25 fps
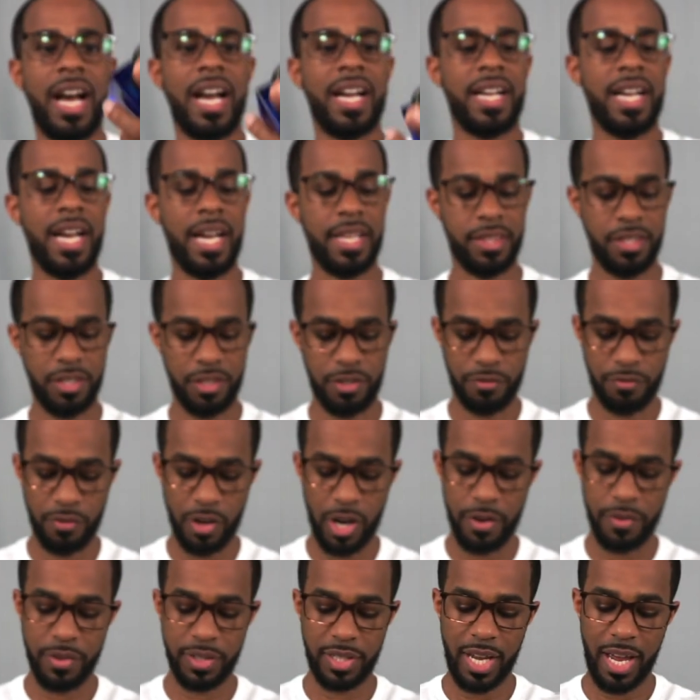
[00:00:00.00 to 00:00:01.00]
I got this
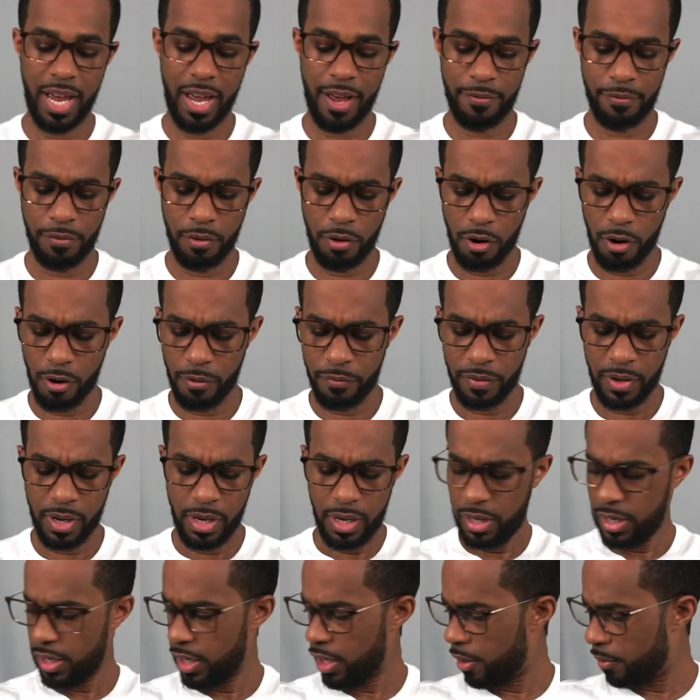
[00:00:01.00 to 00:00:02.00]
fragrance half off.
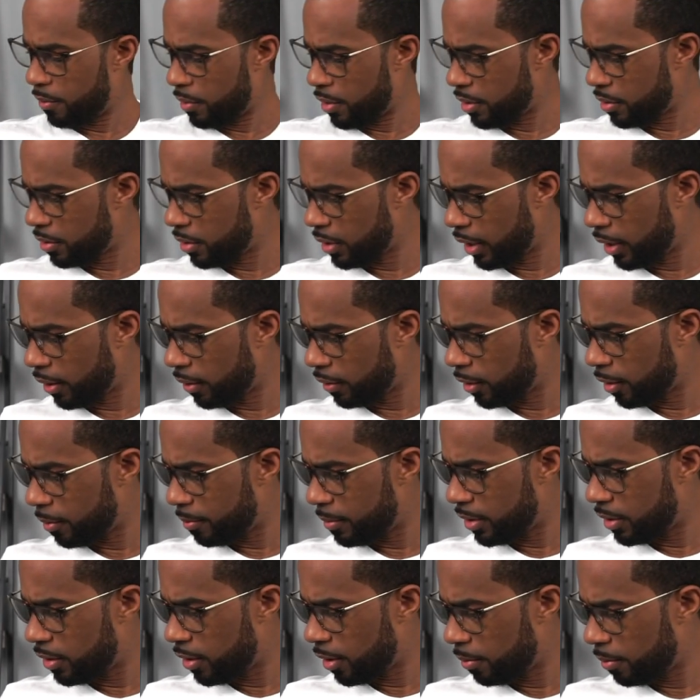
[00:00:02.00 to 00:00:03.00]
It was, hang on, let
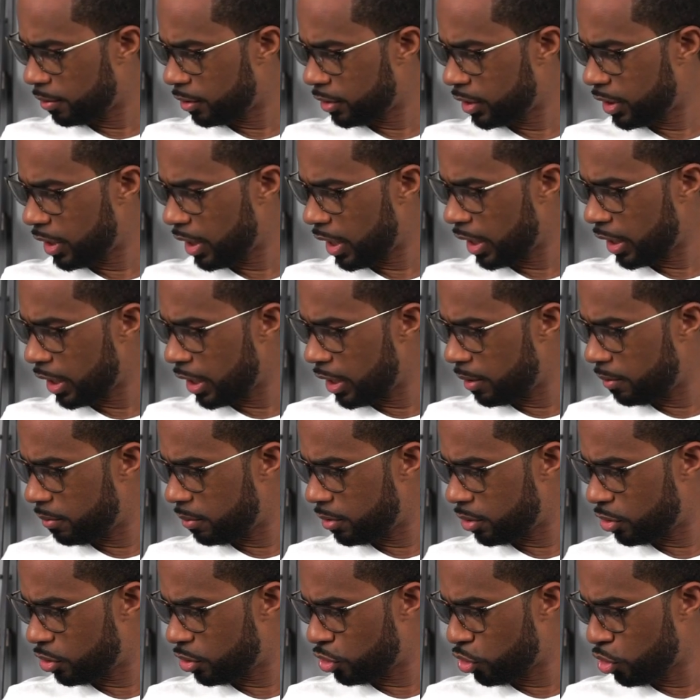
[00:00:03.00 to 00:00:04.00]
me double check. It
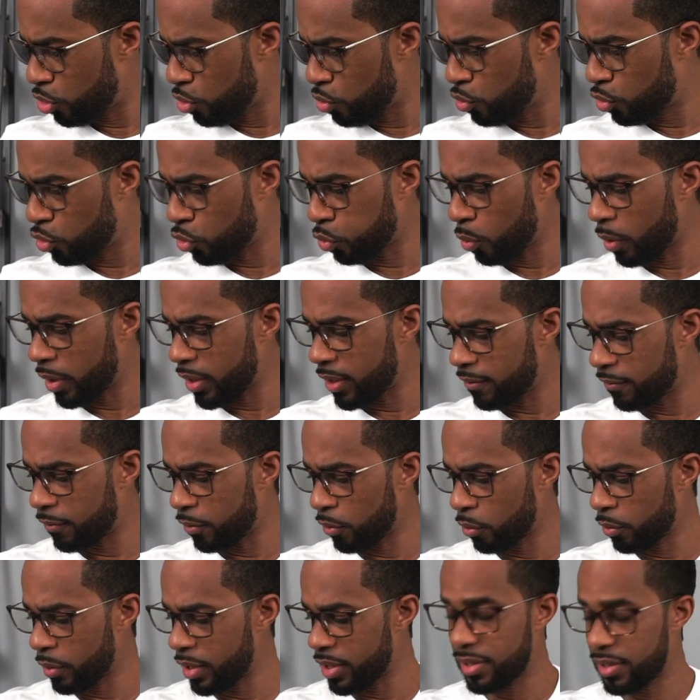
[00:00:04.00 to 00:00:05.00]
was 220
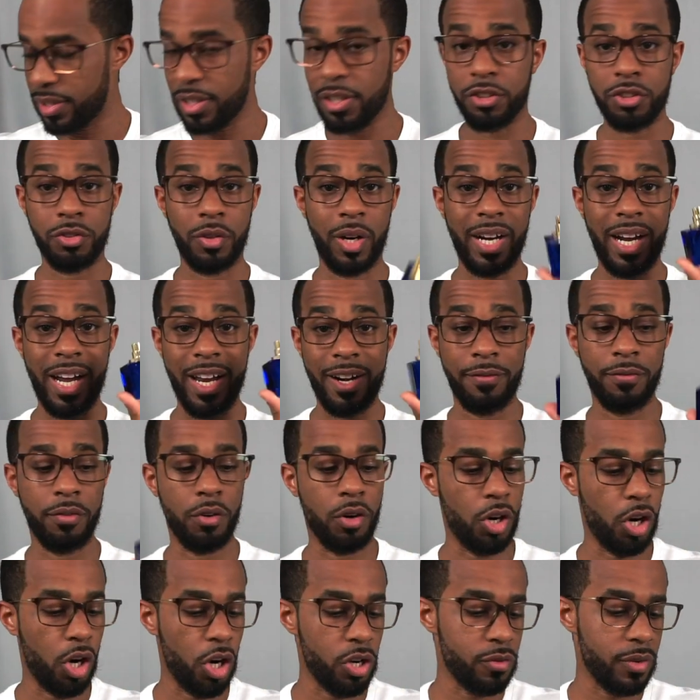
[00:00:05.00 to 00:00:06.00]
full retail, so I got it for
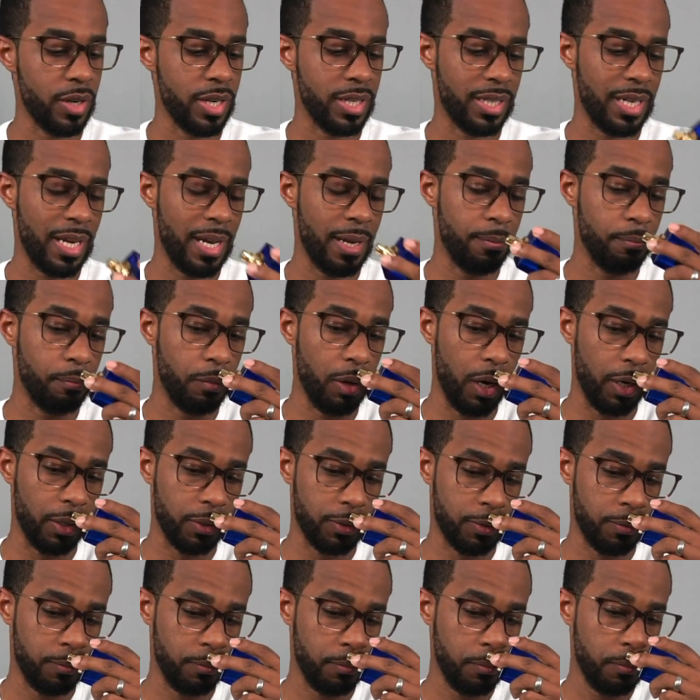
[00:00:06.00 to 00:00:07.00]
110
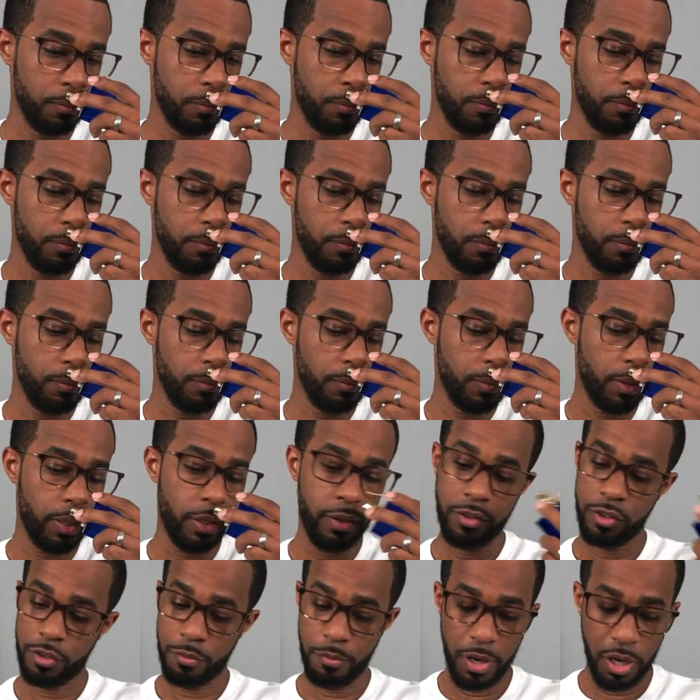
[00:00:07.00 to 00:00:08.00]
bucks.
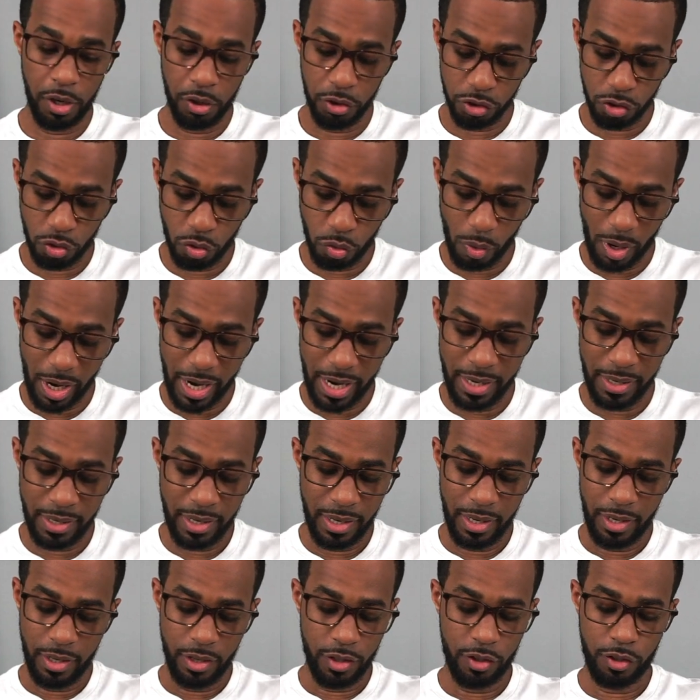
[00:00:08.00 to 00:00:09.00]
Smells great,
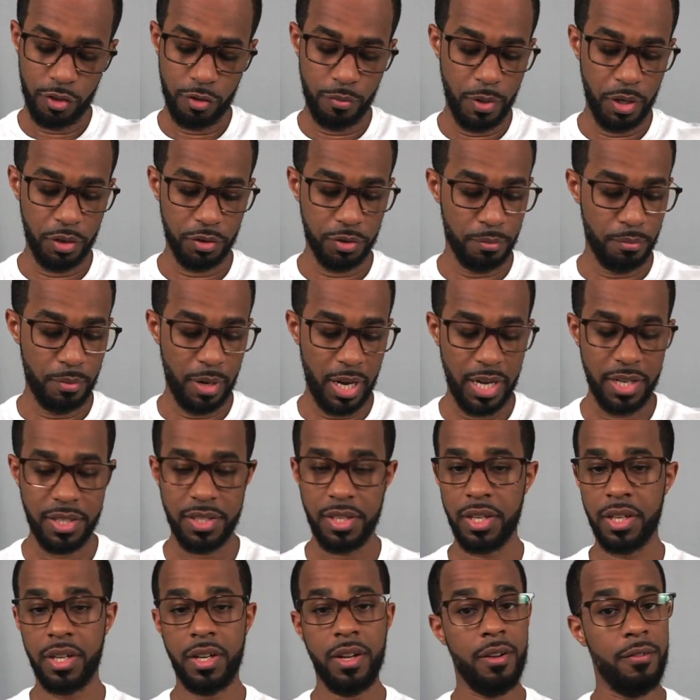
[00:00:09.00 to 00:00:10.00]
smells
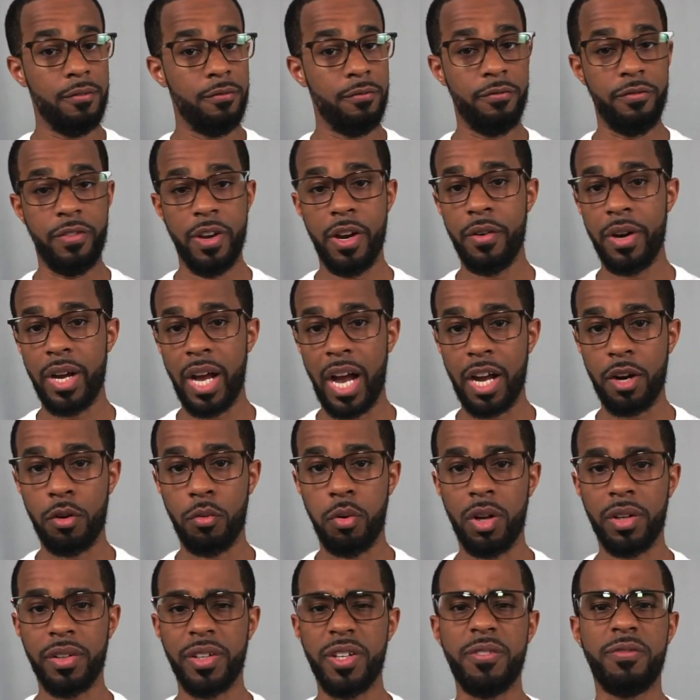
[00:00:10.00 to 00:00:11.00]
amazing, very high
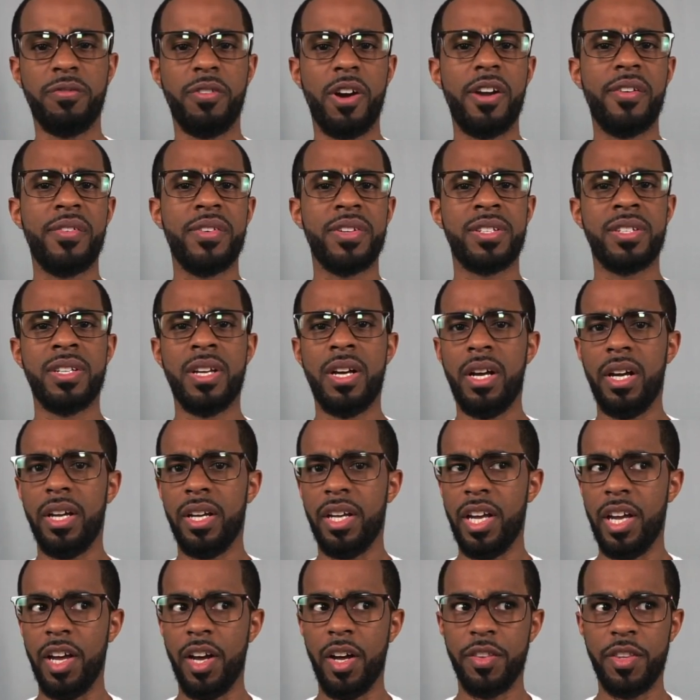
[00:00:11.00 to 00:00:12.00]
quality fragrance.
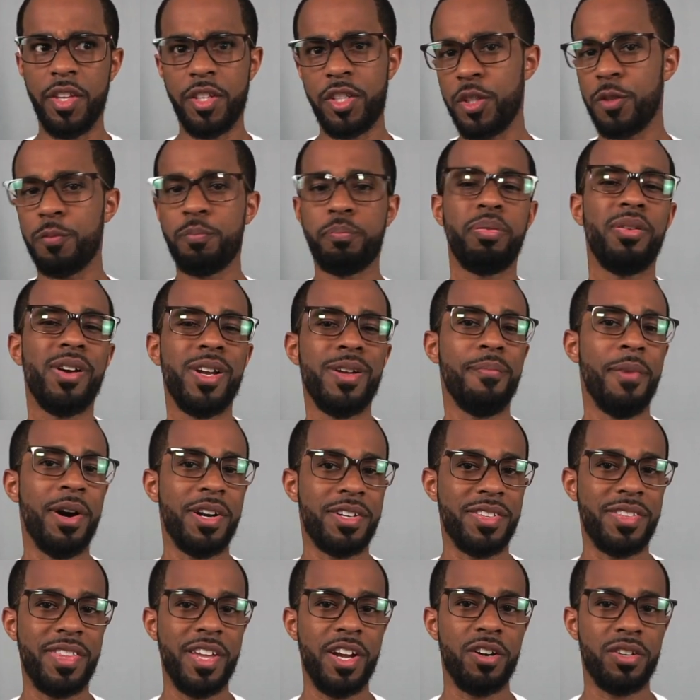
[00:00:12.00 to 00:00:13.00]
Uh, this is pretty
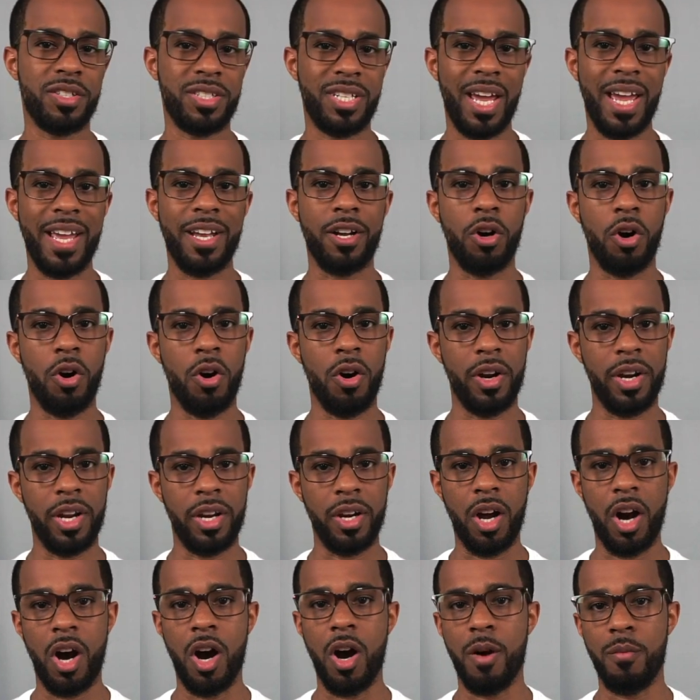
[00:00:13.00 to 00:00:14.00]
much their take on an
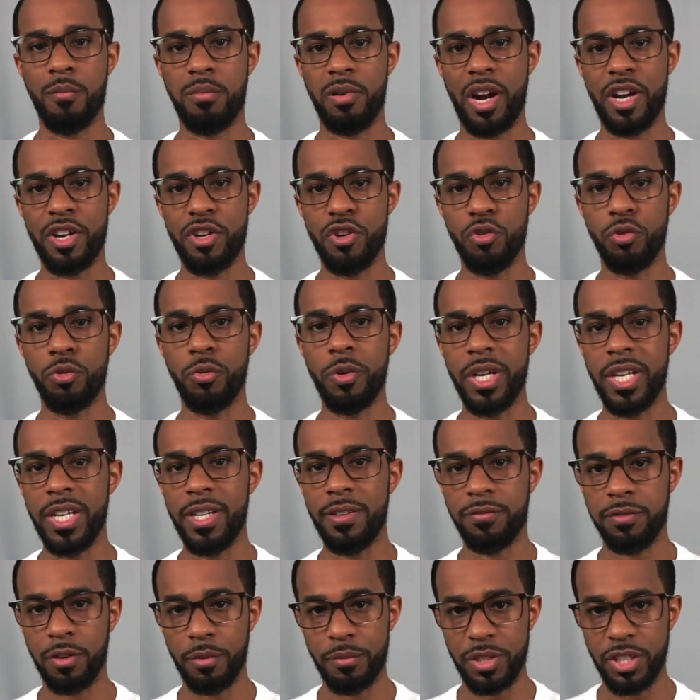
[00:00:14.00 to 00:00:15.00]
Ambre Nuit
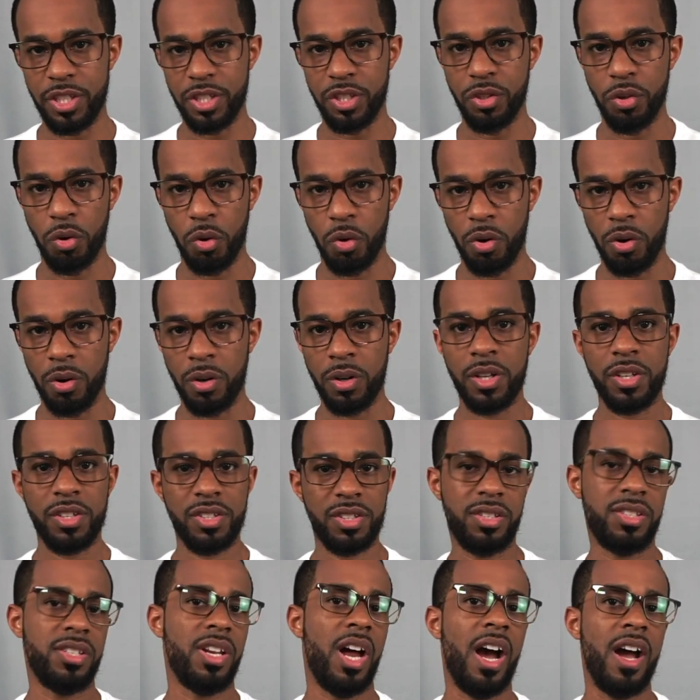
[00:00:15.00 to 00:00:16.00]
from Dior
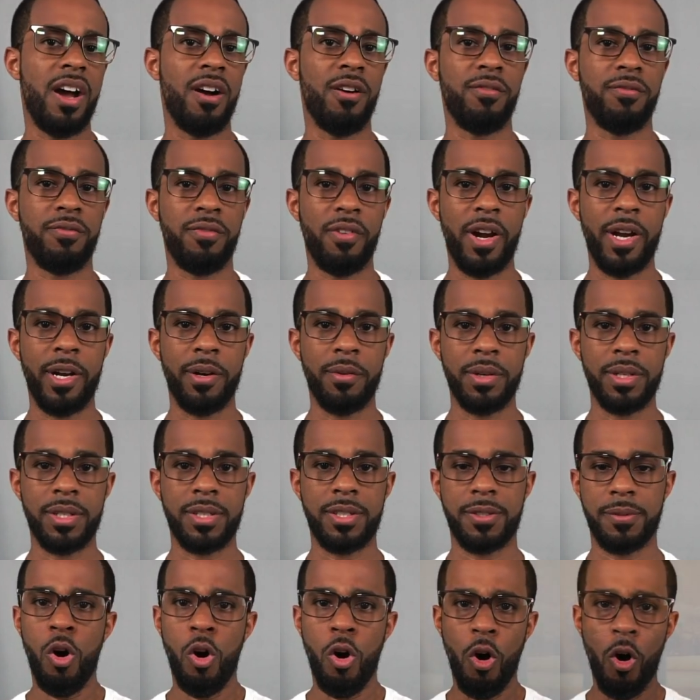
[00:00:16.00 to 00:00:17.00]
style fragrance.